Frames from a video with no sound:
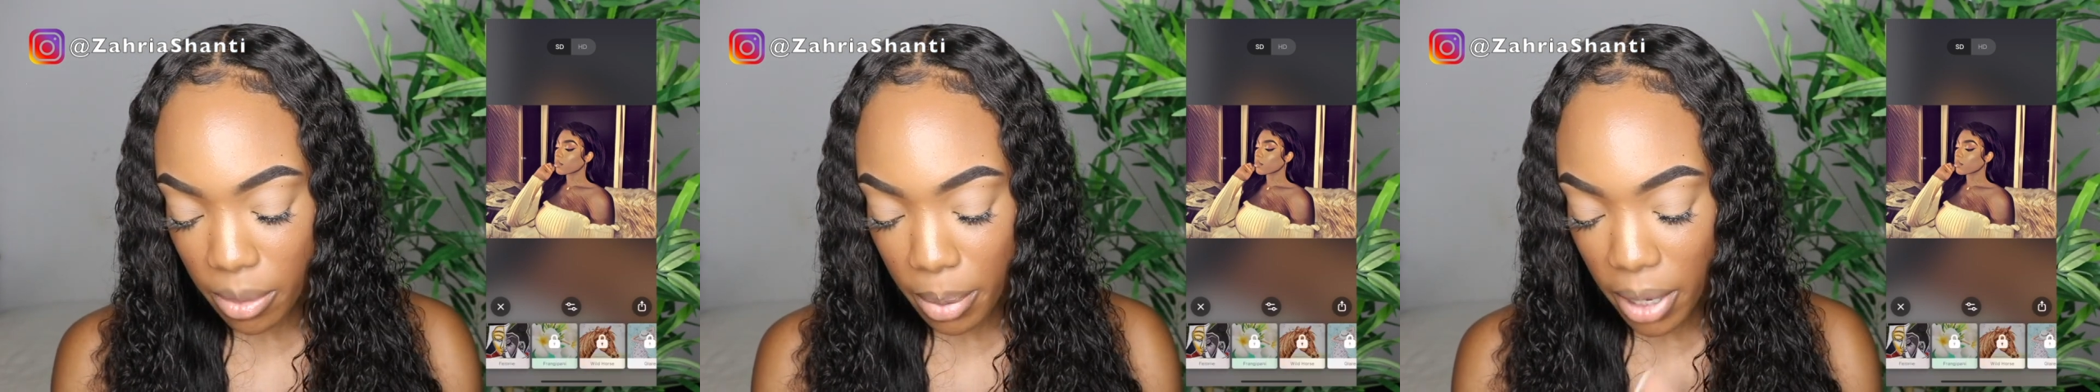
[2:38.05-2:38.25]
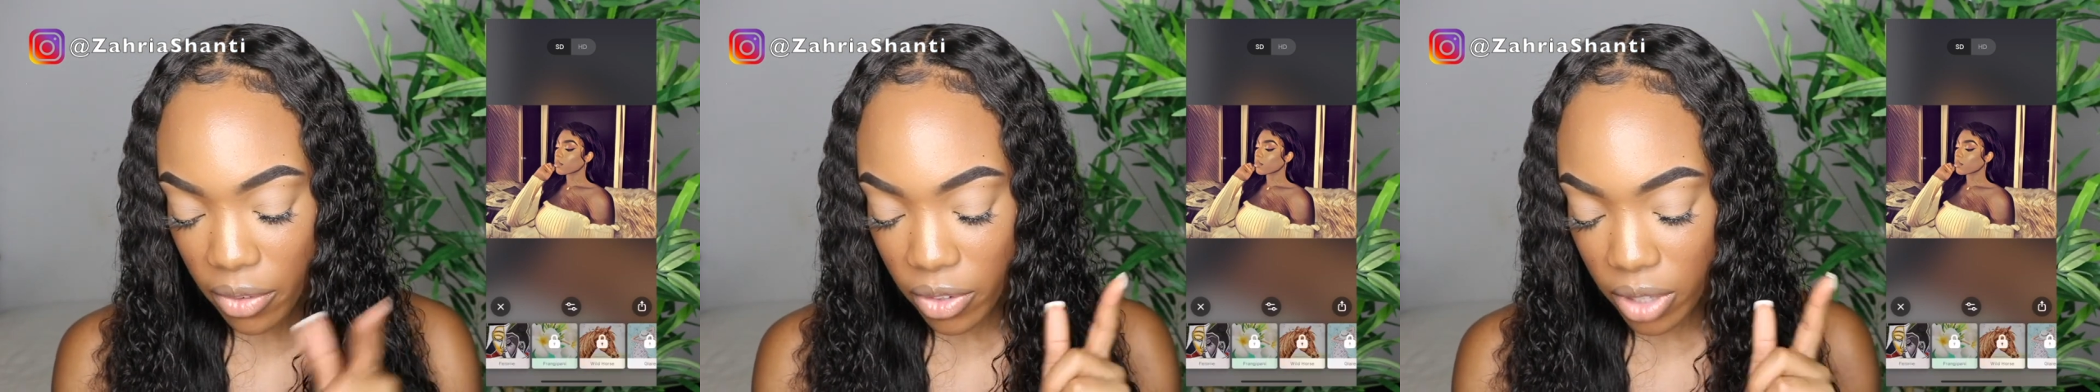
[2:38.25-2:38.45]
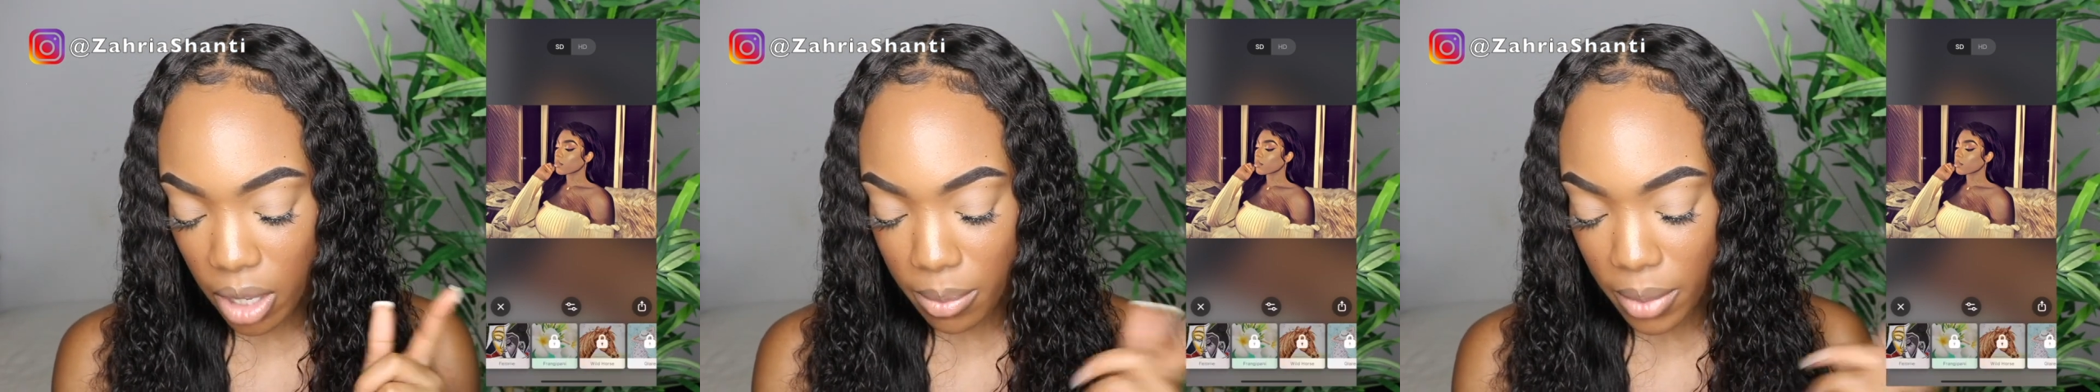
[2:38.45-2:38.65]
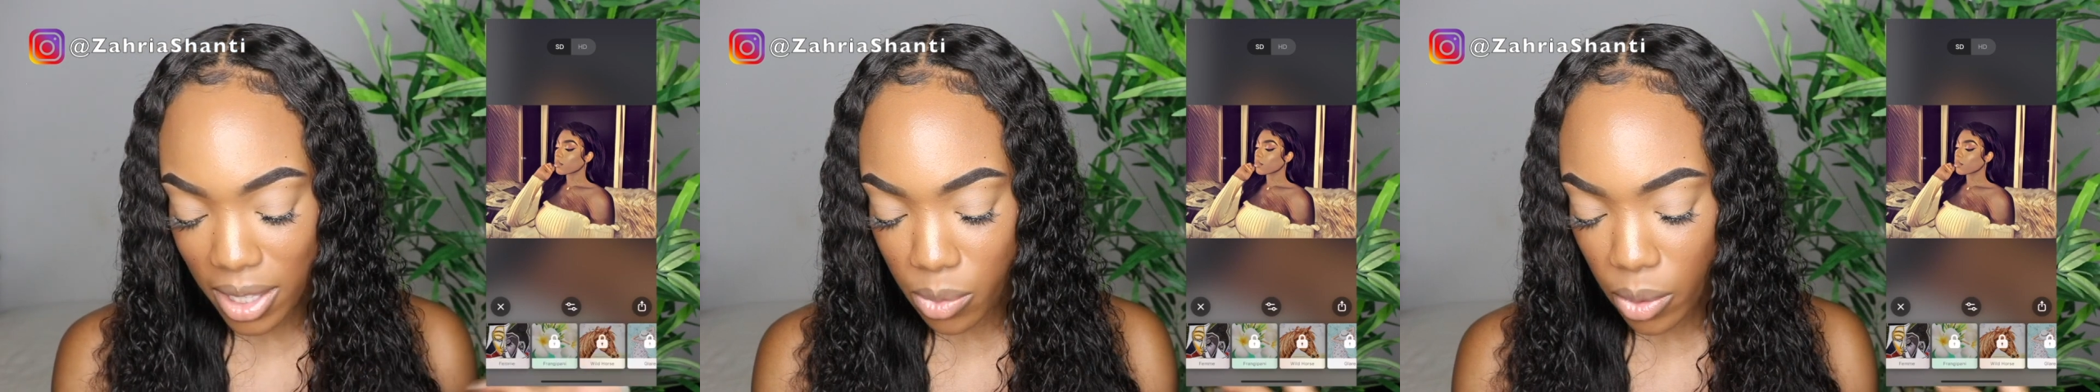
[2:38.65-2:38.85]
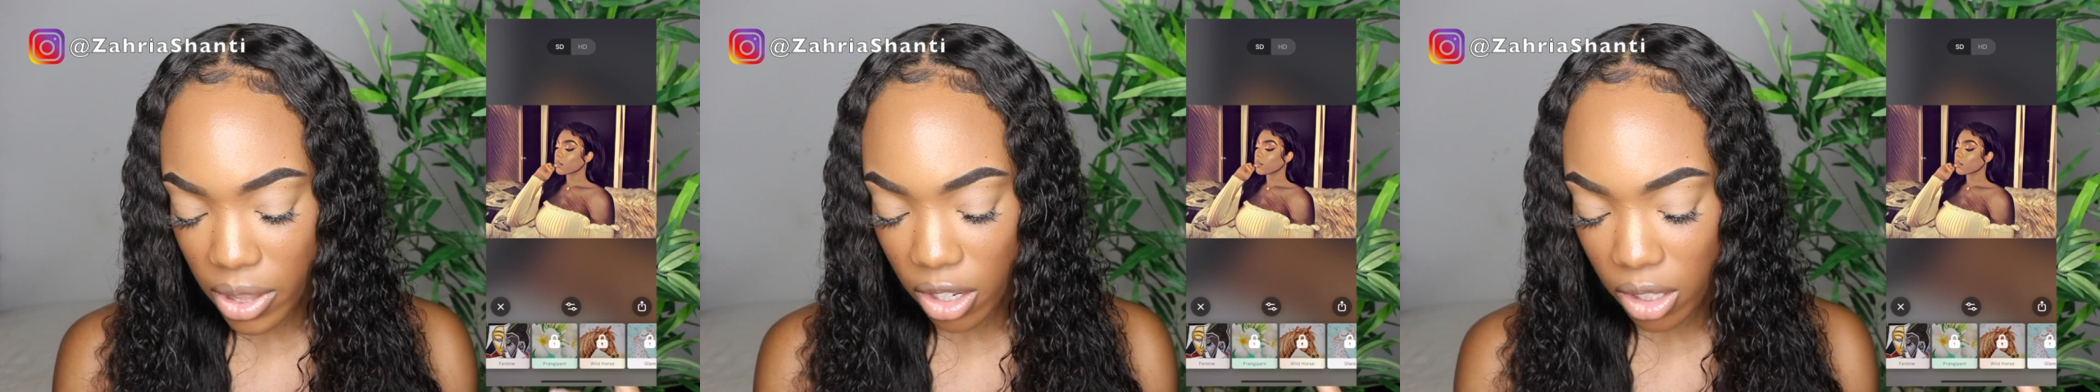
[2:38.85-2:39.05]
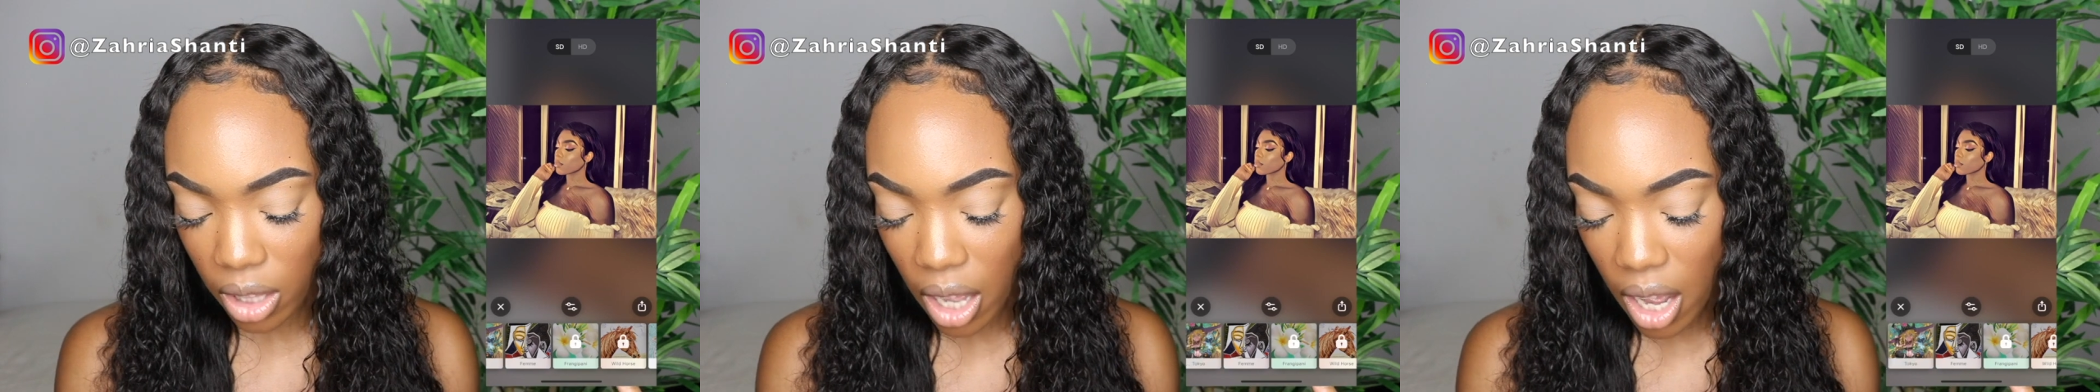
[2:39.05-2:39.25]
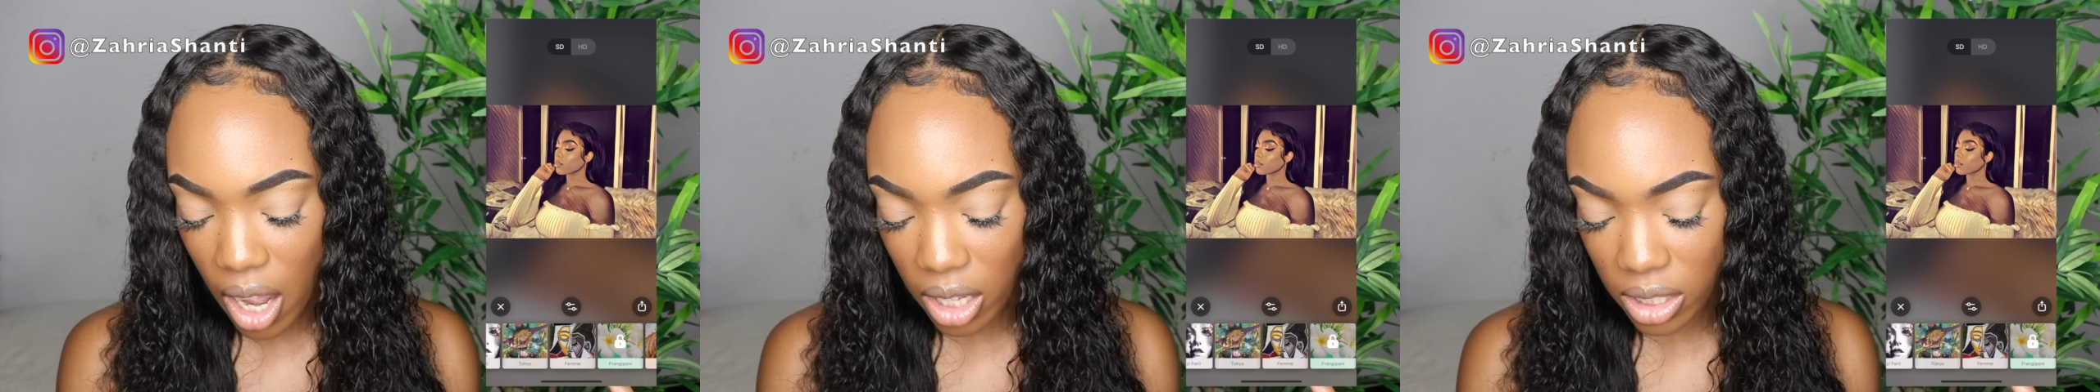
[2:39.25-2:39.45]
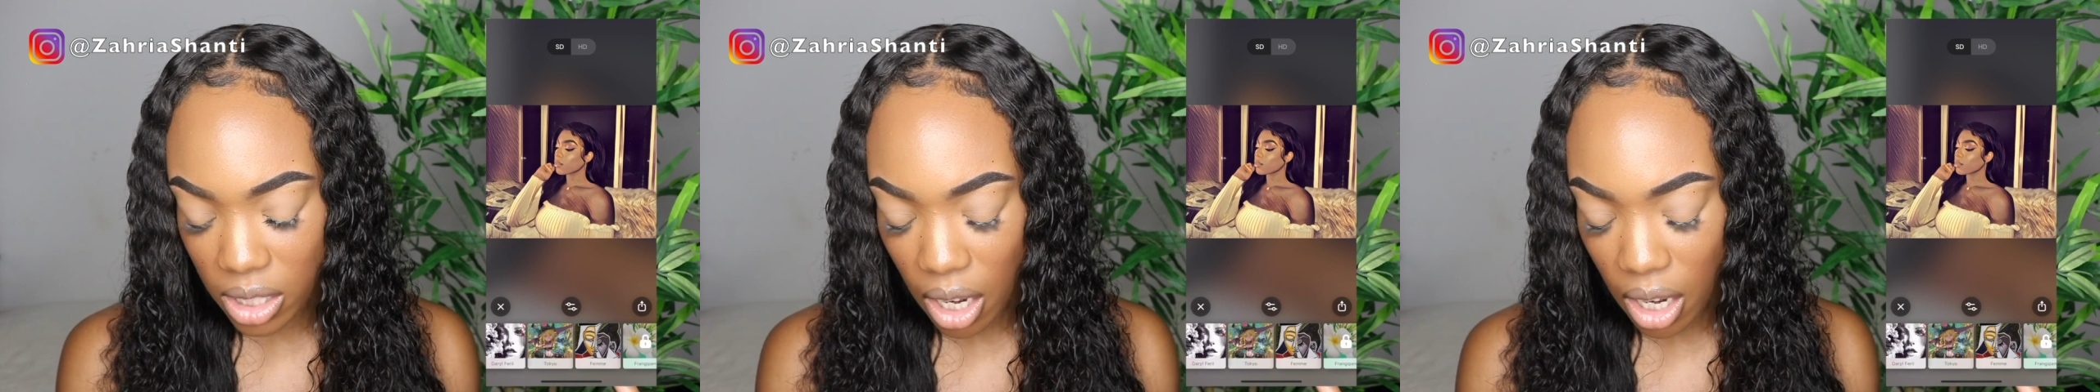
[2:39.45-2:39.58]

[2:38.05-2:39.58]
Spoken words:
pay for them. That's why they're locked.